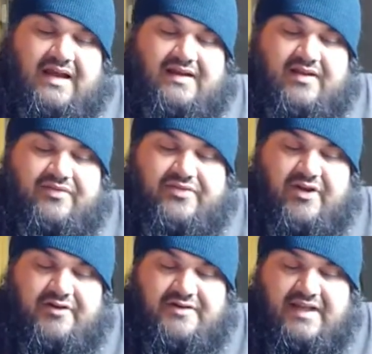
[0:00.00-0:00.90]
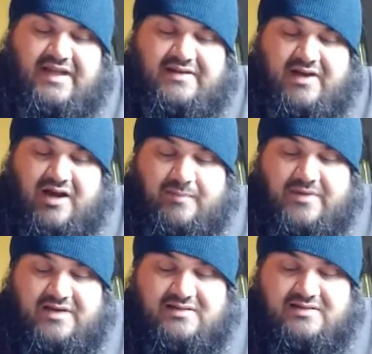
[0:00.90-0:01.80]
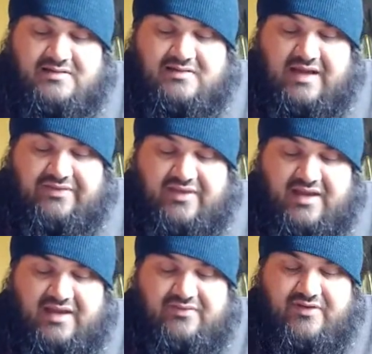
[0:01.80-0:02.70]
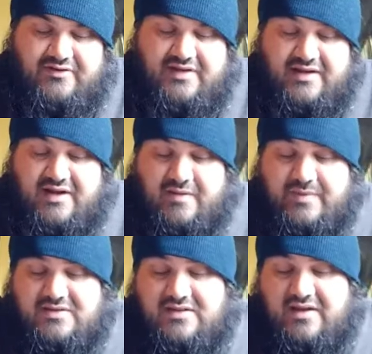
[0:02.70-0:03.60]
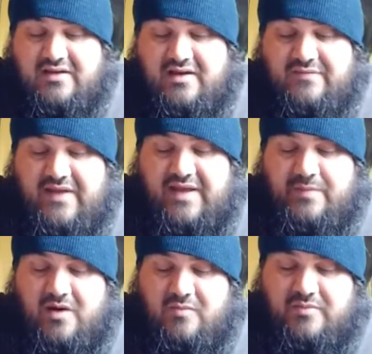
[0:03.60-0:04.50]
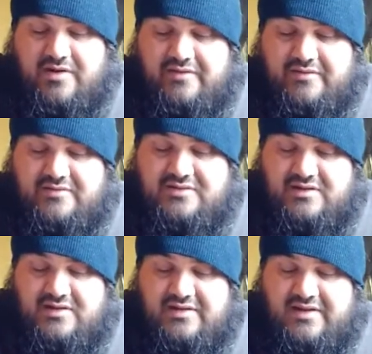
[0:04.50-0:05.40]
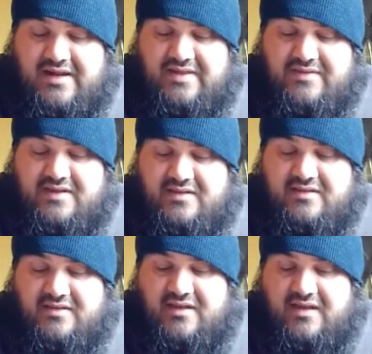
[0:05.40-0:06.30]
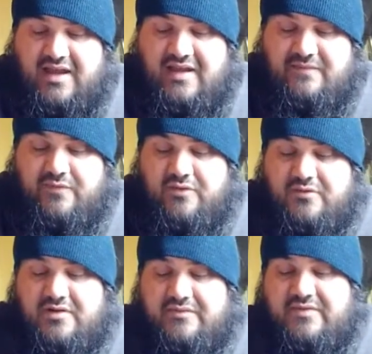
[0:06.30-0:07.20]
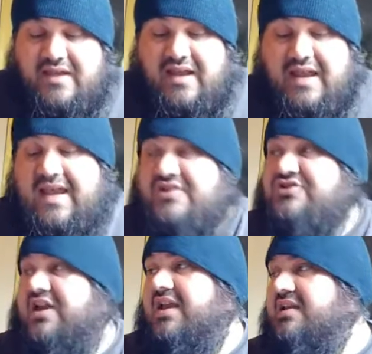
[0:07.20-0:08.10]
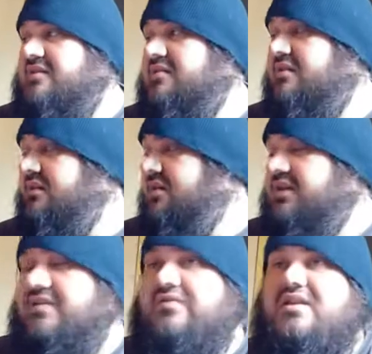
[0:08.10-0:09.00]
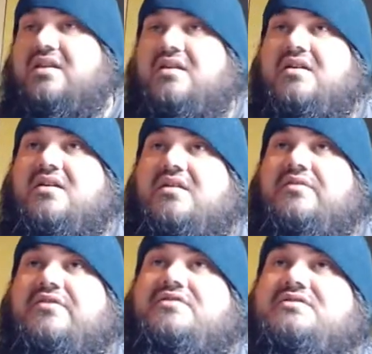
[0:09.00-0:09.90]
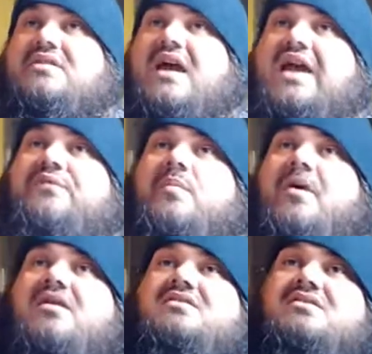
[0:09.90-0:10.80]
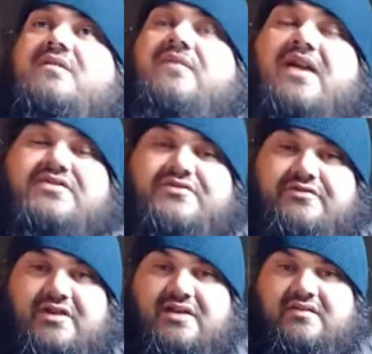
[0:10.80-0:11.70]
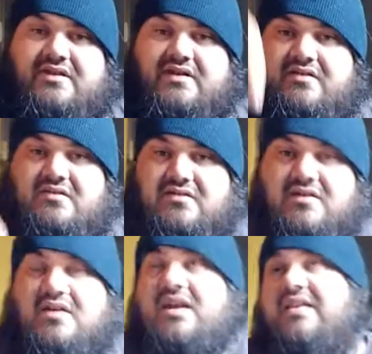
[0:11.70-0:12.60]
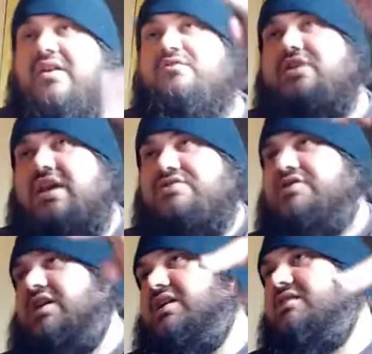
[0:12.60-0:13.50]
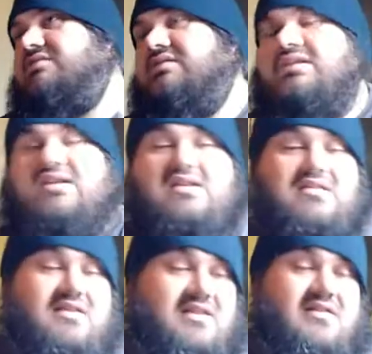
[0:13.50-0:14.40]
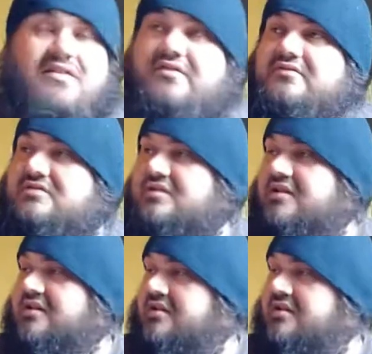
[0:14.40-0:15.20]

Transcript: got 13 copies, I think 13 copies of Napalm Brothers, and then a handful of the Ash Can. Then there's half a box of Vestry in there, and those Ash Cans. Then there's